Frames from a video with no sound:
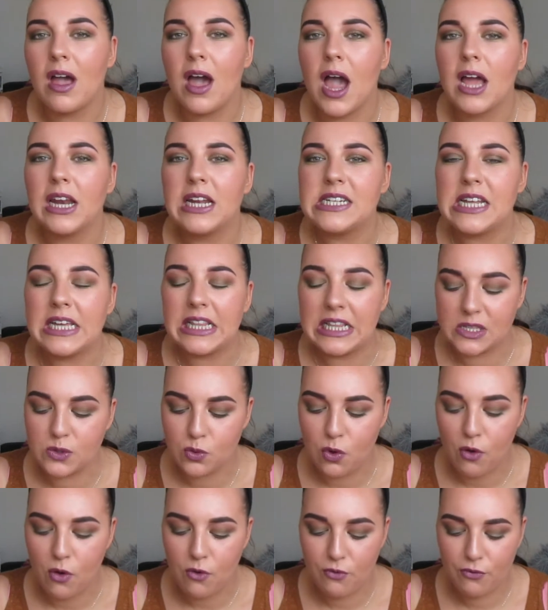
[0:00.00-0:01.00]
I'm going to take this
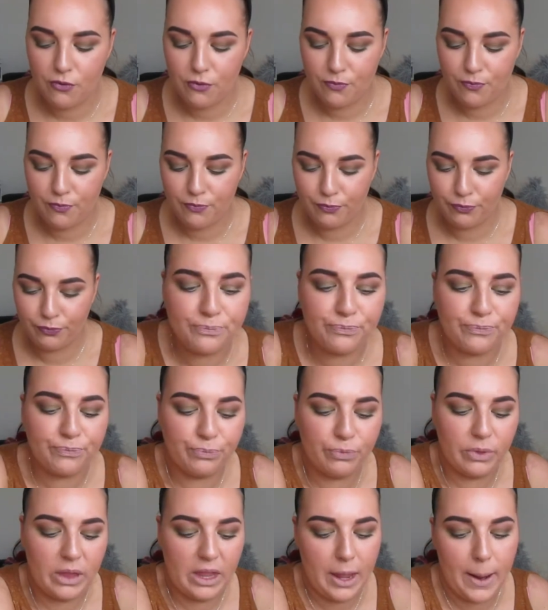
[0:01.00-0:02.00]
one off.
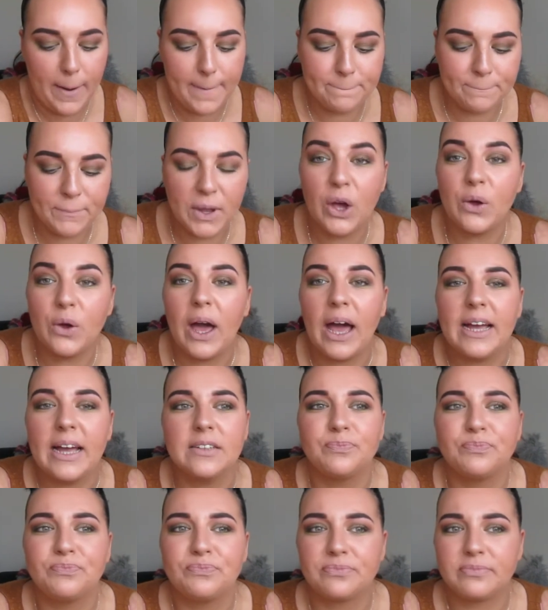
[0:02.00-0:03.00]
Okay.
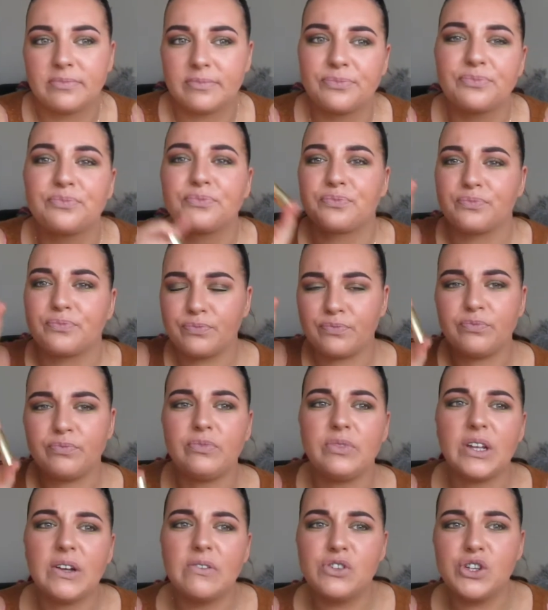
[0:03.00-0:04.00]

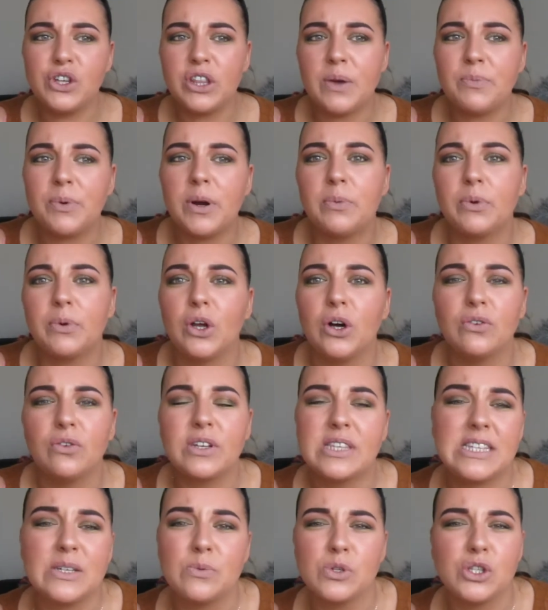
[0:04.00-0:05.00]
Took that purple off
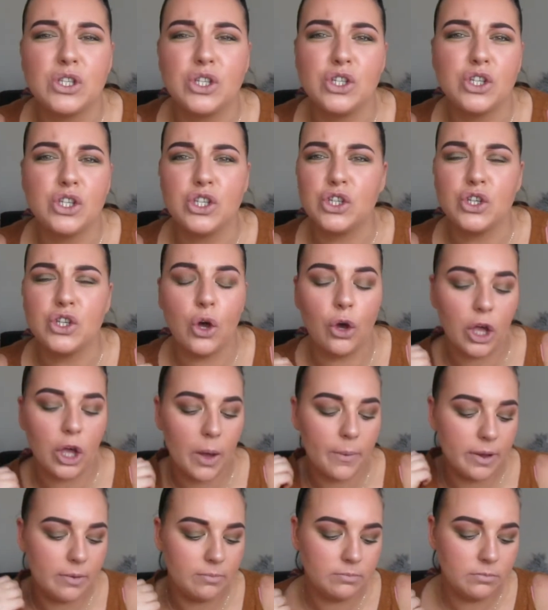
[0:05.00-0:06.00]
because it was just not
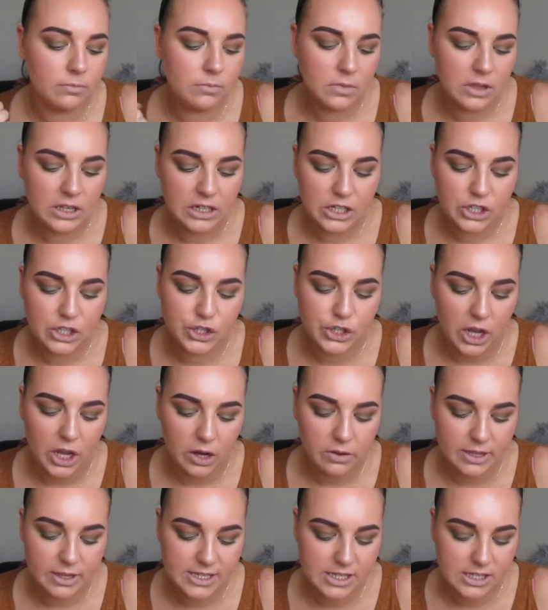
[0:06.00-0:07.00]
going.
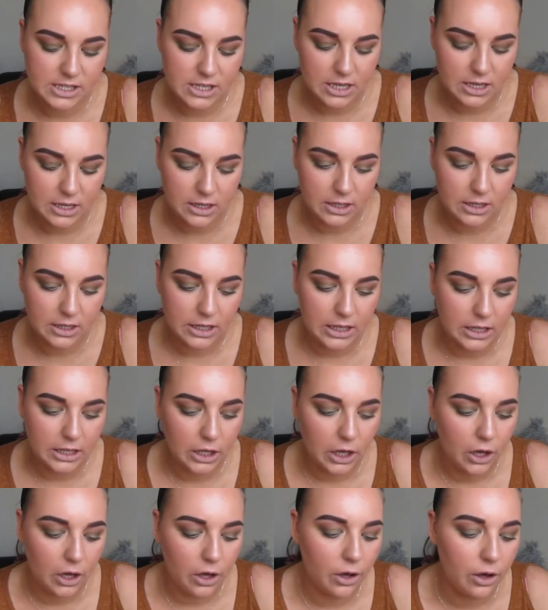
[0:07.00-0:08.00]
So this is the
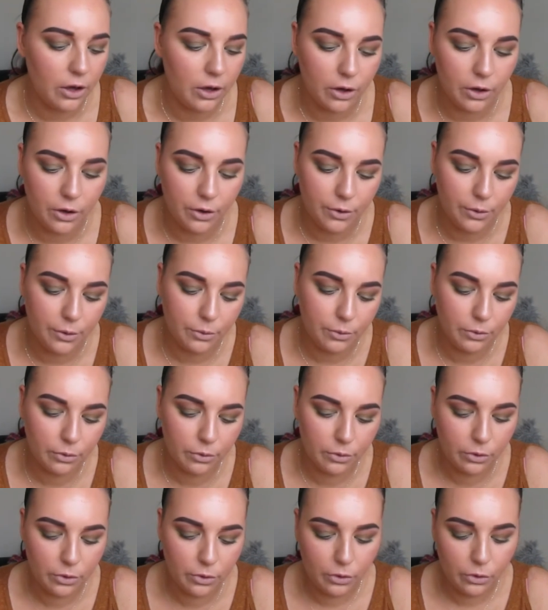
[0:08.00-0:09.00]
Kiko
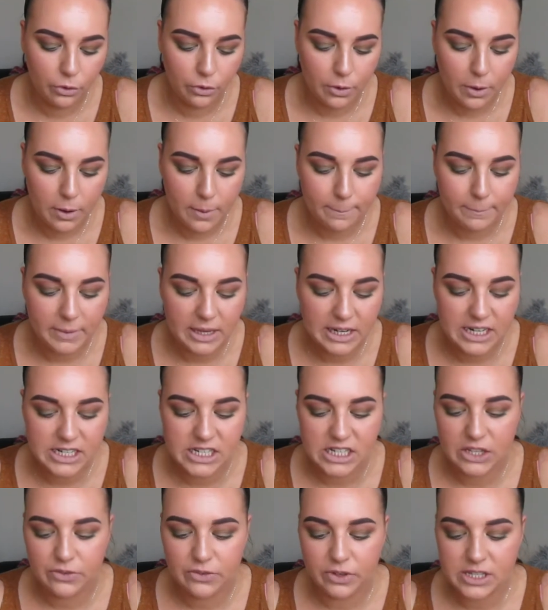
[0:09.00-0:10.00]
Mini
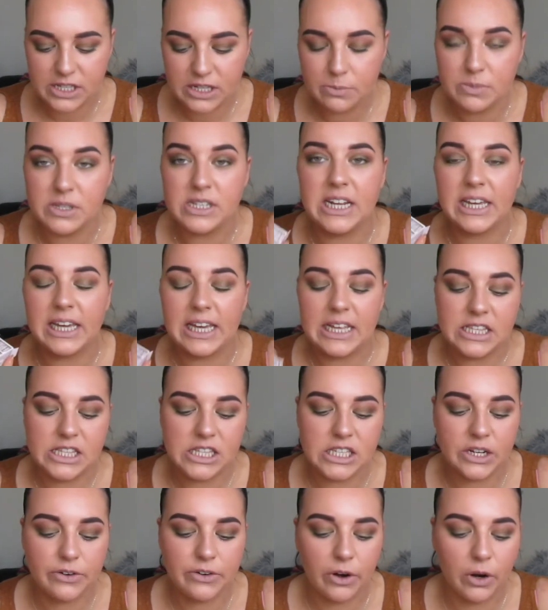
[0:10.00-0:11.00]
Divas lipstick in
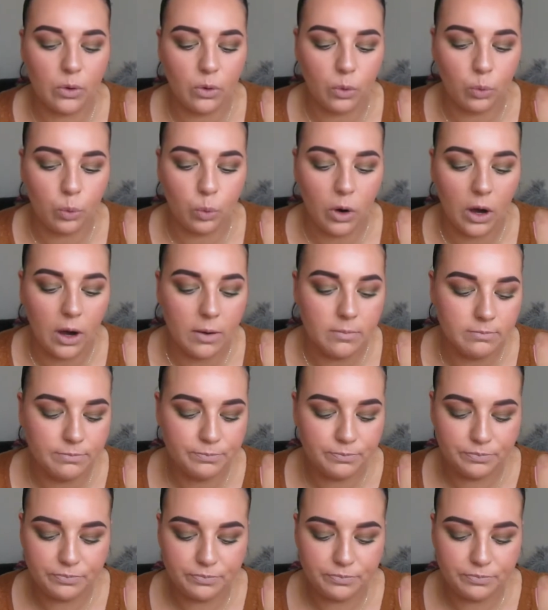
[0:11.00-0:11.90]
01.